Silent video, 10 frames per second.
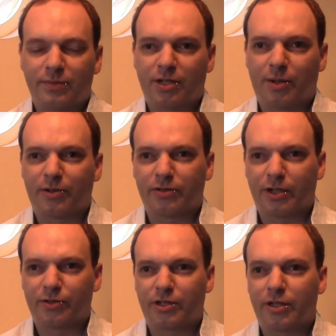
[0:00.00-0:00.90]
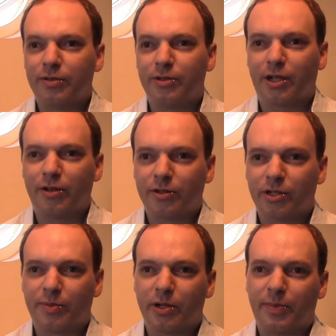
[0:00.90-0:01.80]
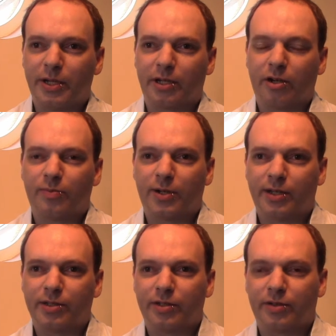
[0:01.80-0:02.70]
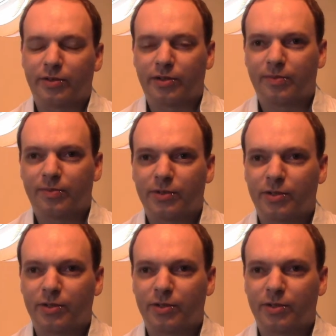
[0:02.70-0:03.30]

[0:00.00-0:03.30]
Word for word: come on LG, you know, you could have put a bit of gold plating on to,